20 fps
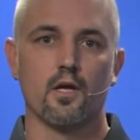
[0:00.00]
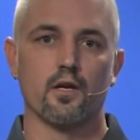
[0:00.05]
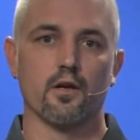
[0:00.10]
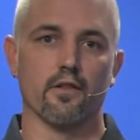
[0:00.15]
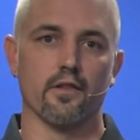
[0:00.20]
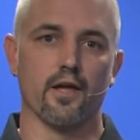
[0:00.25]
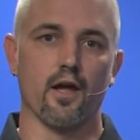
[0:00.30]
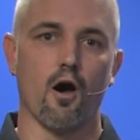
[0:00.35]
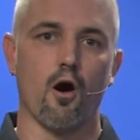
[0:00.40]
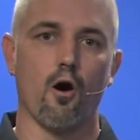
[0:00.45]

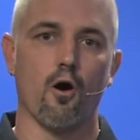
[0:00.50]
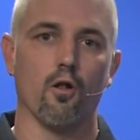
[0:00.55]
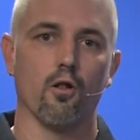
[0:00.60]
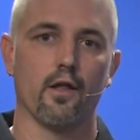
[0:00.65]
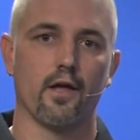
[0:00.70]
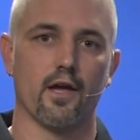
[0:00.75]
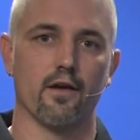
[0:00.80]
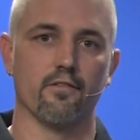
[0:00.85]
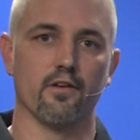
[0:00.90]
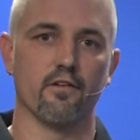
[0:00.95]
Now they all
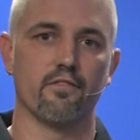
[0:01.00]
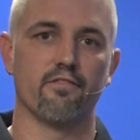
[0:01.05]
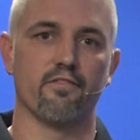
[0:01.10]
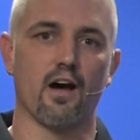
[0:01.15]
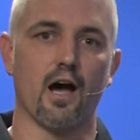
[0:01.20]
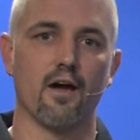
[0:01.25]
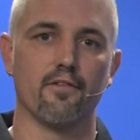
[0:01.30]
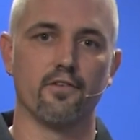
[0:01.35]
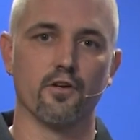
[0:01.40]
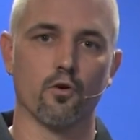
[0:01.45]
have a
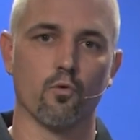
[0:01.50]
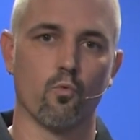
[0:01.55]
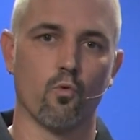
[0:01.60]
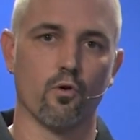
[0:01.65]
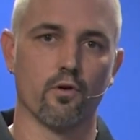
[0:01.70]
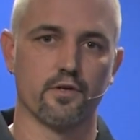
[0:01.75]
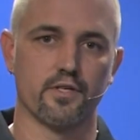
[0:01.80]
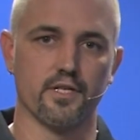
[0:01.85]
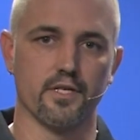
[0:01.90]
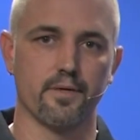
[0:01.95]
five-year
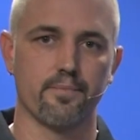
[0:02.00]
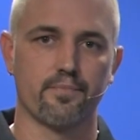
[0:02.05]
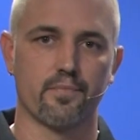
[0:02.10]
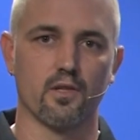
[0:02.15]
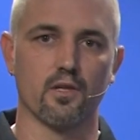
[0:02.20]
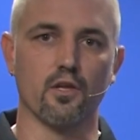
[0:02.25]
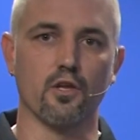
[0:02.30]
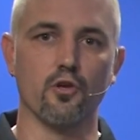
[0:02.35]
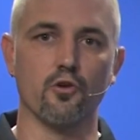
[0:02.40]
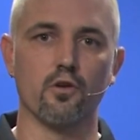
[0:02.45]
warranty.
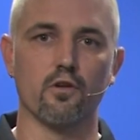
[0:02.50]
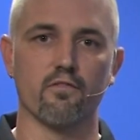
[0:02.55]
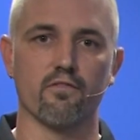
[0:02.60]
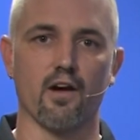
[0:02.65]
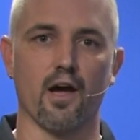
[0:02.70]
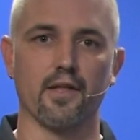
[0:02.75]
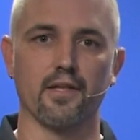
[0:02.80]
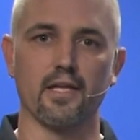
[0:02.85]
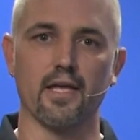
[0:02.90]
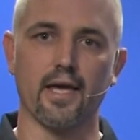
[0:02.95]
You can
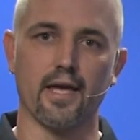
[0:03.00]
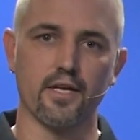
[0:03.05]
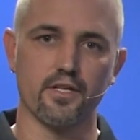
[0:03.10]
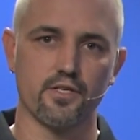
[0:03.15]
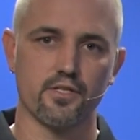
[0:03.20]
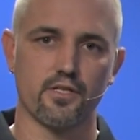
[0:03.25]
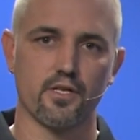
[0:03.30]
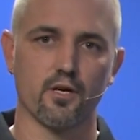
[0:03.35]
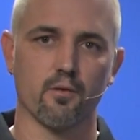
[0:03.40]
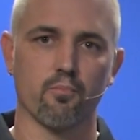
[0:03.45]
find the
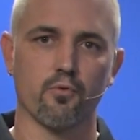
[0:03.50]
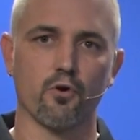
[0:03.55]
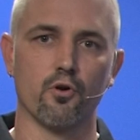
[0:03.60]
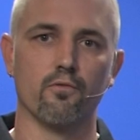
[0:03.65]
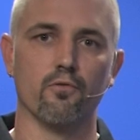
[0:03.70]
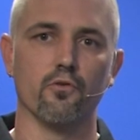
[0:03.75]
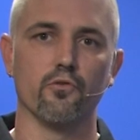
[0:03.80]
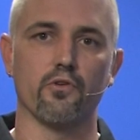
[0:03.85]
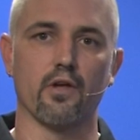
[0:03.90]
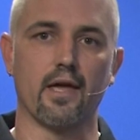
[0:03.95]
agency
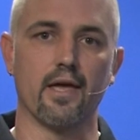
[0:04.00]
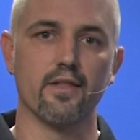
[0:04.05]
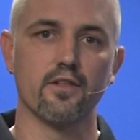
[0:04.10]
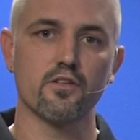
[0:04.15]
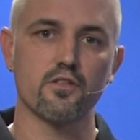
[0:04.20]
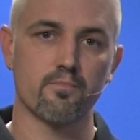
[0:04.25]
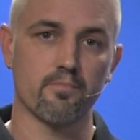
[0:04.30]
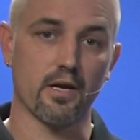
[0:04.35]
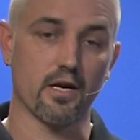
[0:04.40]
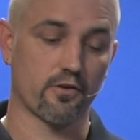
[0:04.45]
approvals and
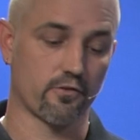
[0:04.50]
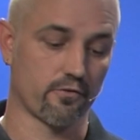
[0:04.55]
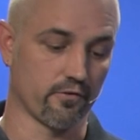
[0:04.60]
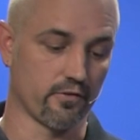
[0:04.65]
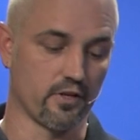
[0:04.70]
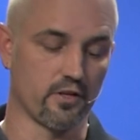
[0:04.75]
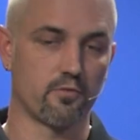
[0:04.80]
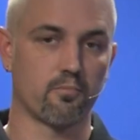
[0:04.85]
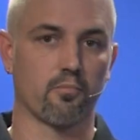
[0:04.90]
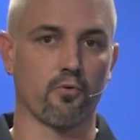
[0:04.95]
the specs for
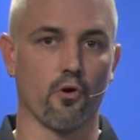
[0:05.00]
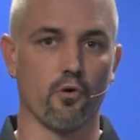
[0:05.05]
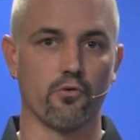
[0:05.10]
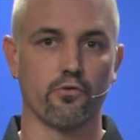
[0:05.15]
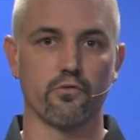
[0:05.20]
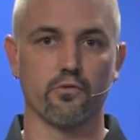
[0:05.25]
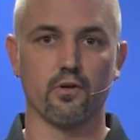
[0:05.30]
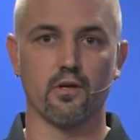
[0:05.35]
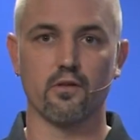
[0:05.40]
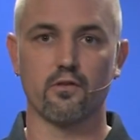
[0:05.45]
these
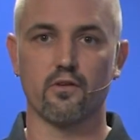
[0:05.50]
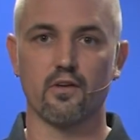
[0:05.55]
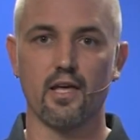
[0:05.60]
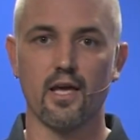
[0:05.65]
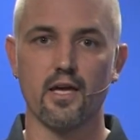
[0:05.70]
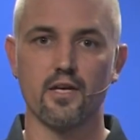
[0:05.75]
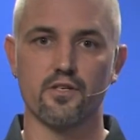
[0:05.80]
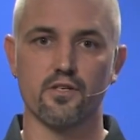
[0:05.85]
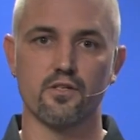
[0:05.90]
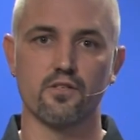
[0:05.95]
ProSense
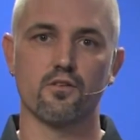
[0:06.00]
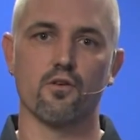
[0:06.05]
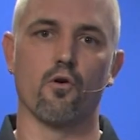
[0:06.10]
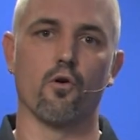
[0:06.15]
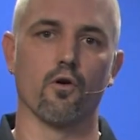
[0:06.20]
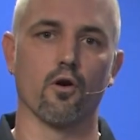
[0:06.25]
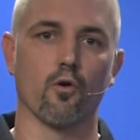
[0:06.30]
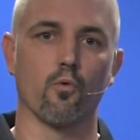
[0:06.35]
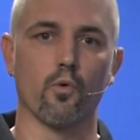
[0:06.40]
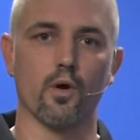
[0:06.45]
gauges
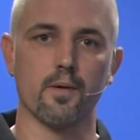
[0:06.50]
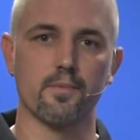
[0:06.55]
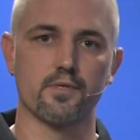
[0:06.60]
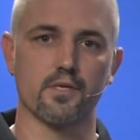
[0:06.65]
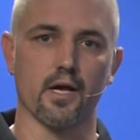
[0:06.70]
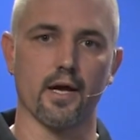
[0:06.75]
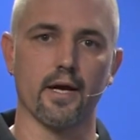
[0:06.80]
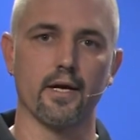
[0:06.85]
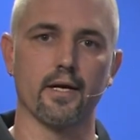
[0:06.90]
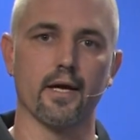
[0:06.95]
on our
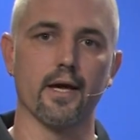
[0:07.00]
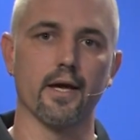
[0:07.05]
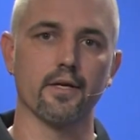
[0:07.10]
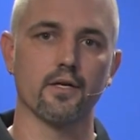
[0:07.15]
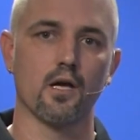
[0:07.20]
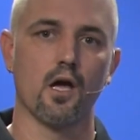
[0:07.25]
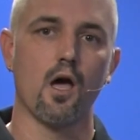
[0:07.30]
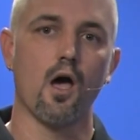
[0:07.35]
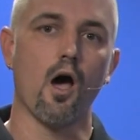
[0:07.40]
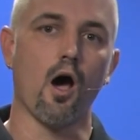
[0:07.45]
website at
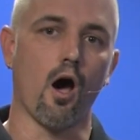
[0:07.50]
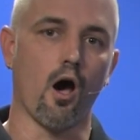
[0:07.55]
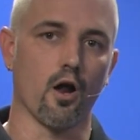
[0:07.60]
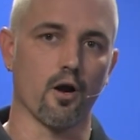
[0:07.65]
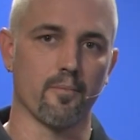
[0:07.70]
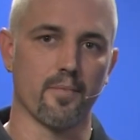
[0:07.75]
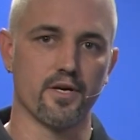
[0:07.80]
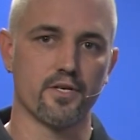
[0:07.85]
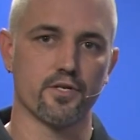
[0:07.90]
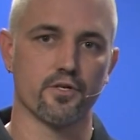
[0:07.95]

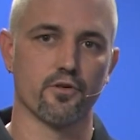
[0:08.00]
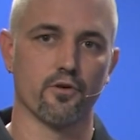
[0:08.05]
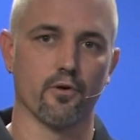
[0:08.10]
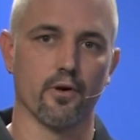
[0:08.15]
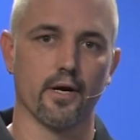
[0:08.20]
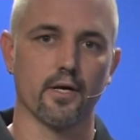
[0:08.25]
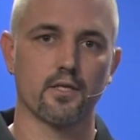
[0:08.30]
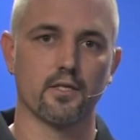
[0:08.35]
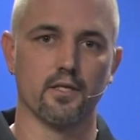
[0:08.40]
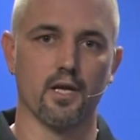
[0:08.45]
automation
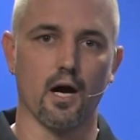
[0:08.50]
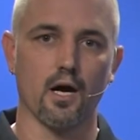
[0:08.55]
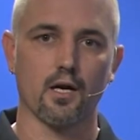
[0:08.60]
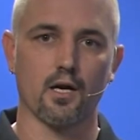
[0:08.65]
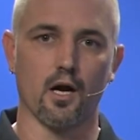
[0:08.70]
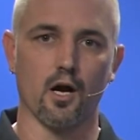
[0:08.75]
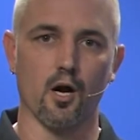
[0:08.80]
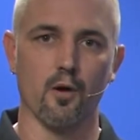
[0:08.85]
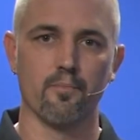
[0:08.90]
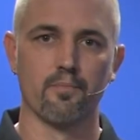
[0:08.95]
direct dot
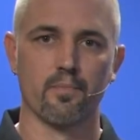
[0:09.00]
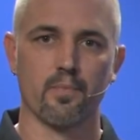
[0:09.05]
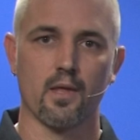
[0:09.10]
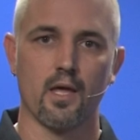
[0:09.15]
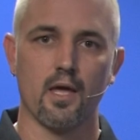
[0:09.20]
com.